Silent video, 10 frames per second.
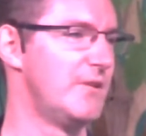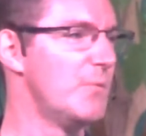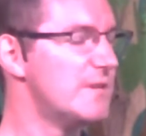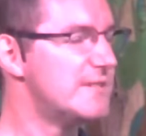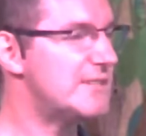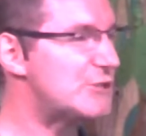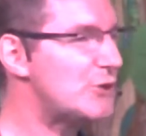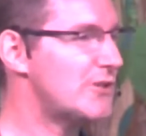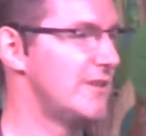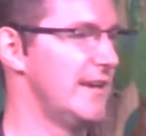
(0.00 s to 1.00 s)
What does it
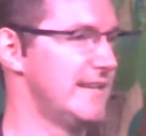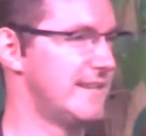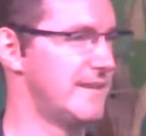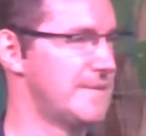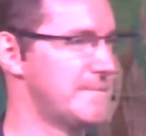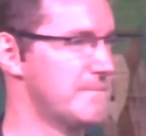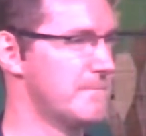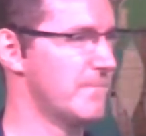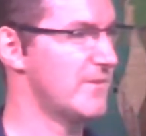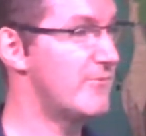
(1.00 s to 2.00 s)
look like
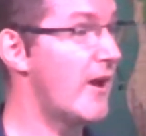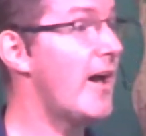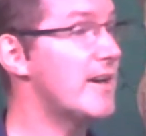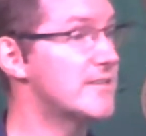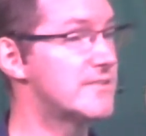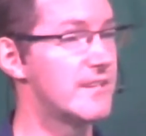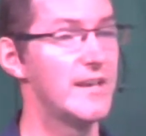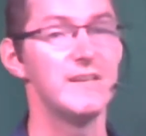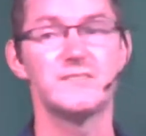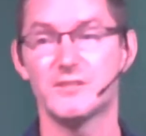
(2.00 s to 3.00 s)
for us
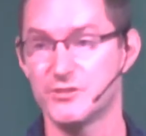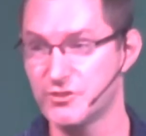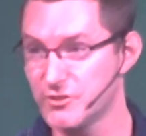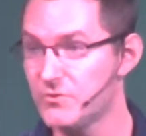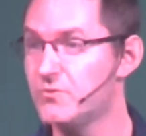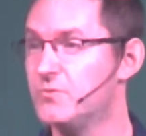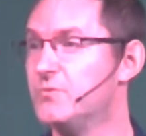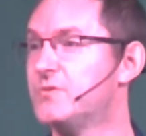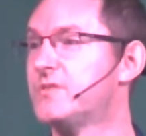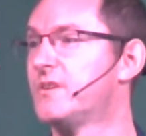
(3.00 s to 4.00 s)
to
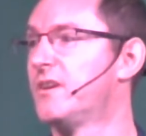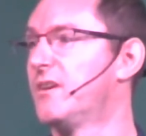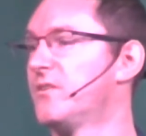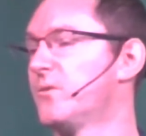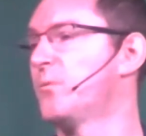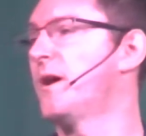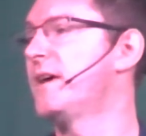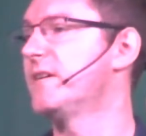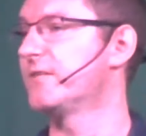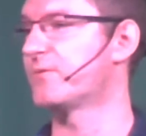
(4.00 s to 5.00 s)
choose the way of